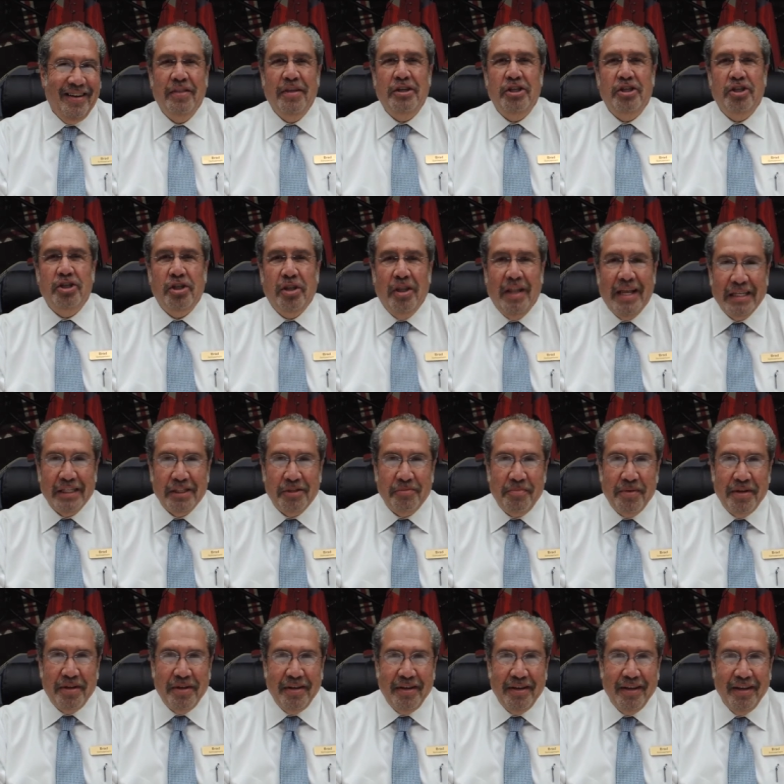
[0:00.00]
The
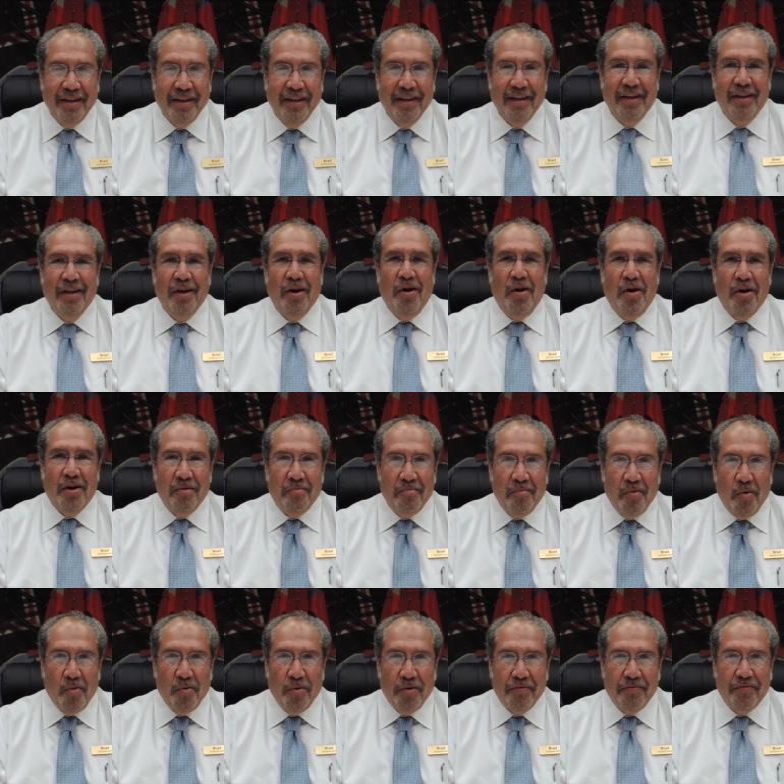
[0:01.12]
Schlossmann
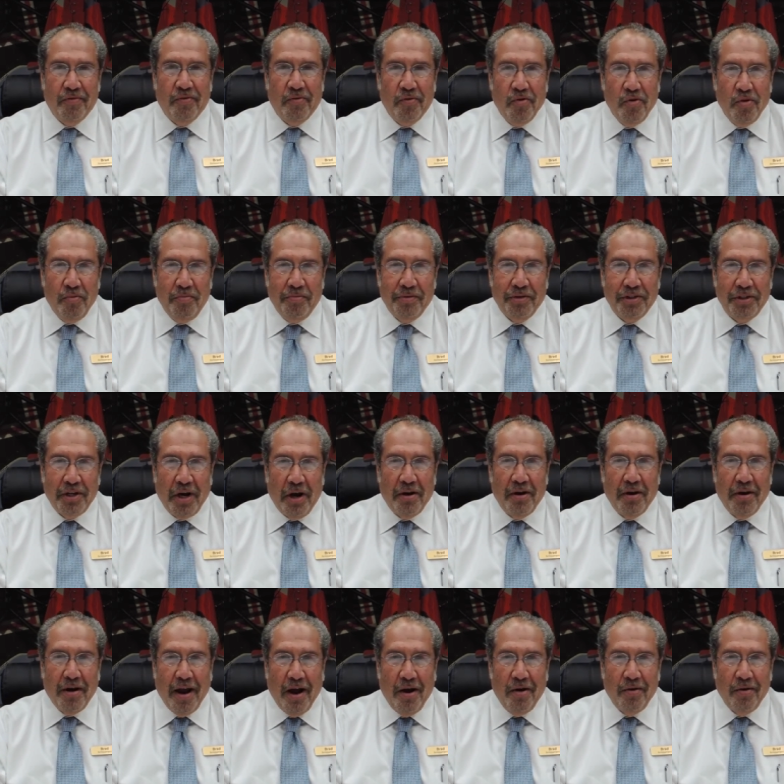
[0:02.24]
Automotive Group started